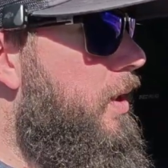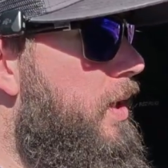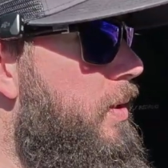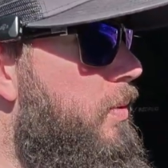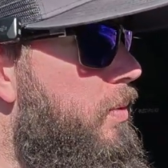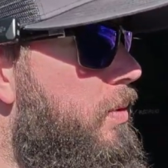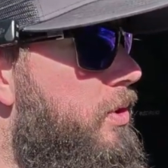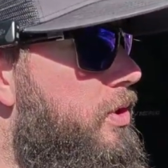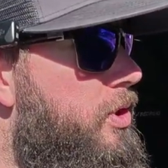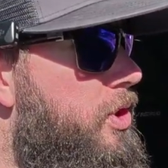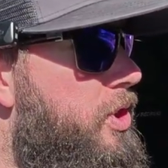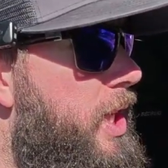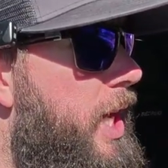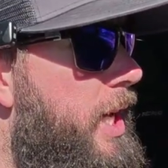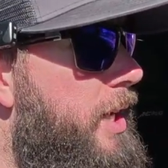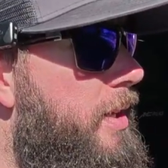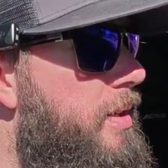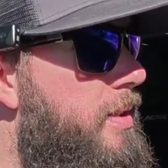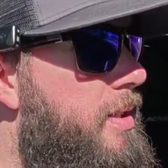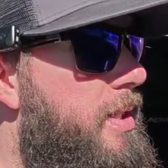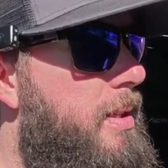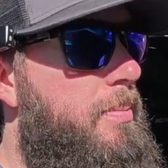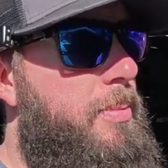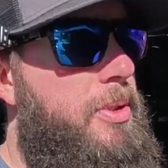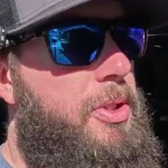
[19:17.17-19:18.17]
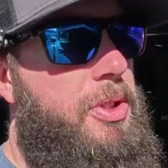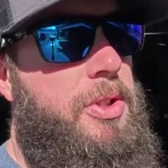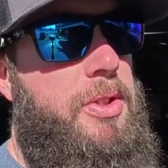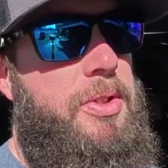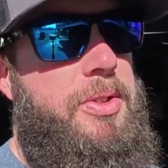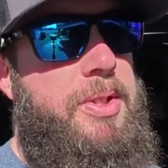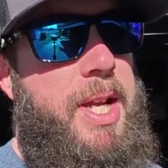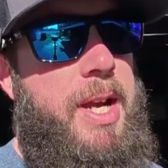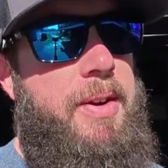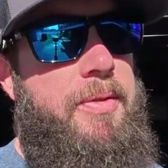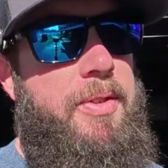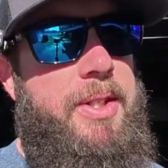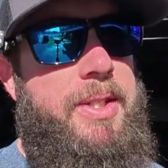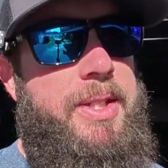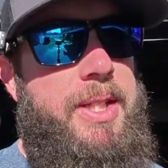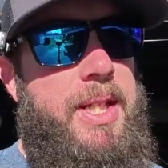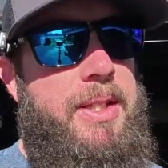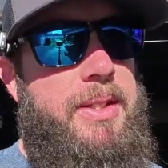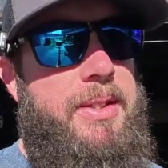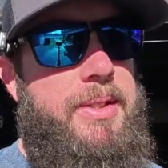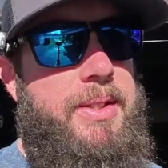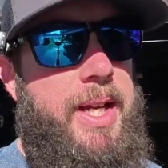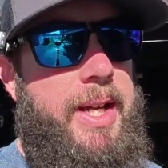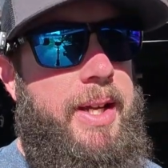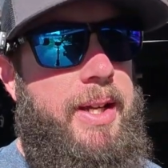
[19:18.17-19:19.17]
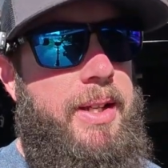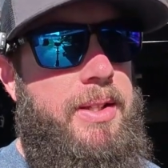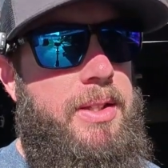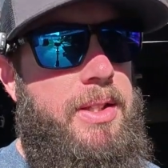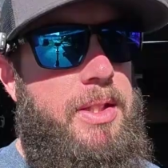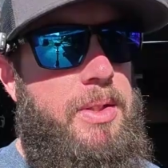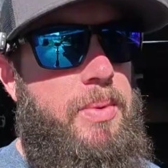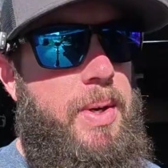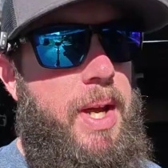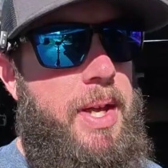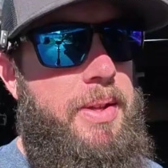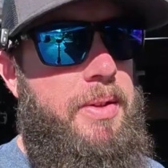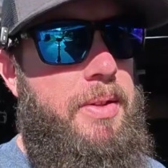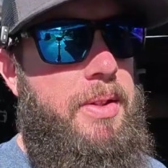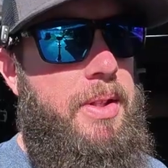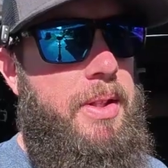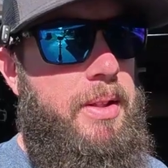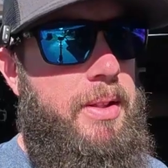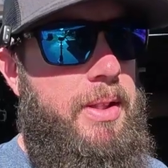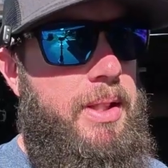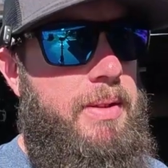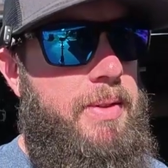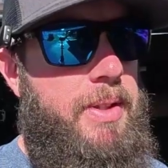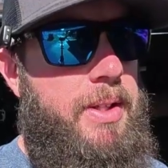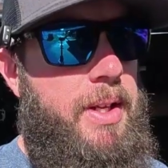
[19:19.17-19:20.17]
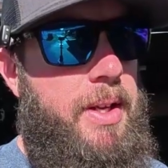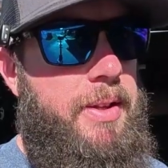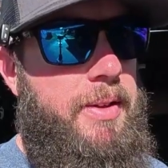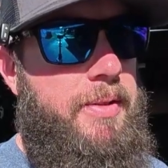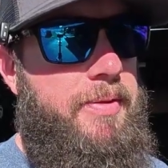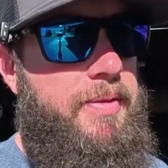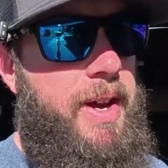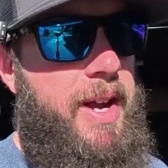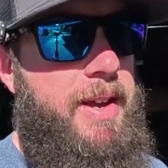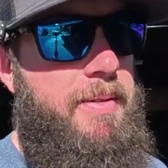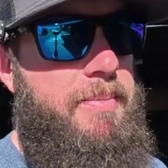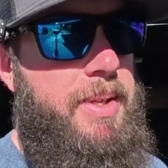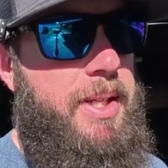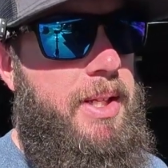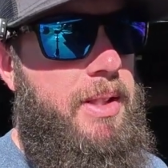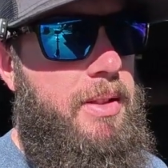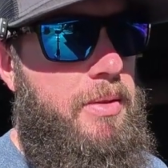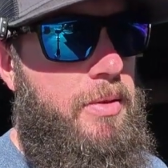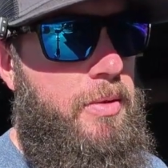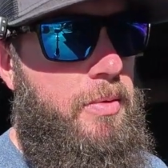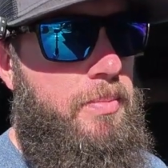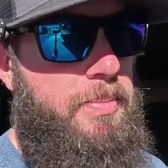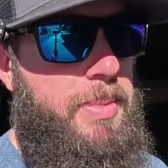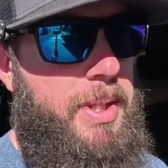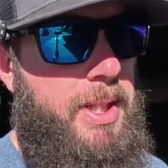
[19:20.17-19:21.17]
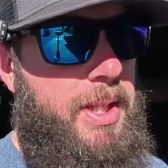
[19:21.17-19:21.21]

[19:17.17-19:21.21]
it will check the temperatures every 10 seconds rather than leave it on the 5-minute loop,